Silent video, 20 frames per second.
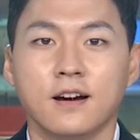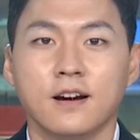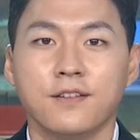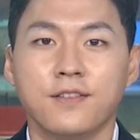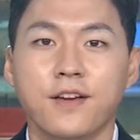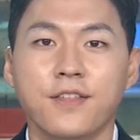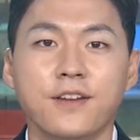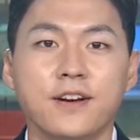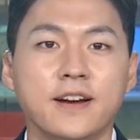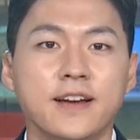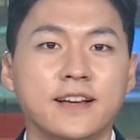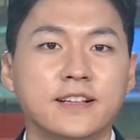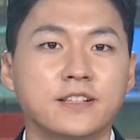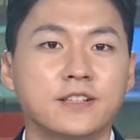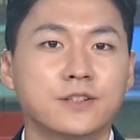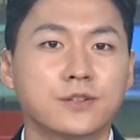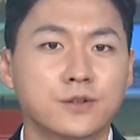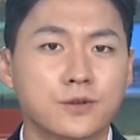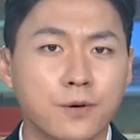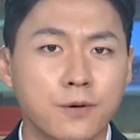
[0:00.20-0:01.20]
Another
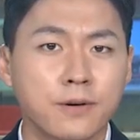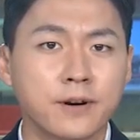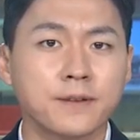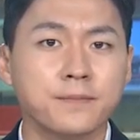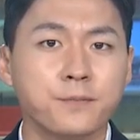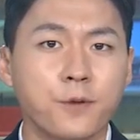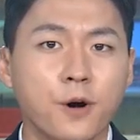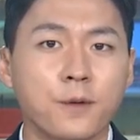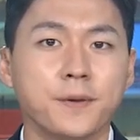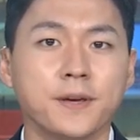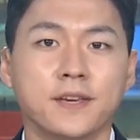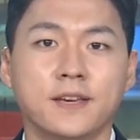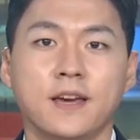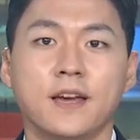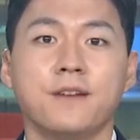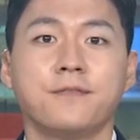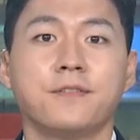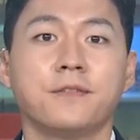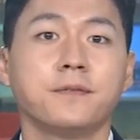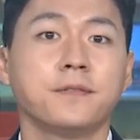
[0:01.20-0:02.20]
historic moment
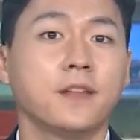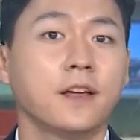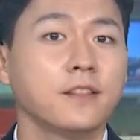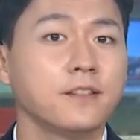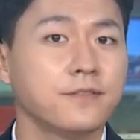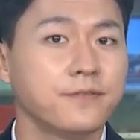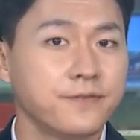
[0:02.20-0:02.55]
came from another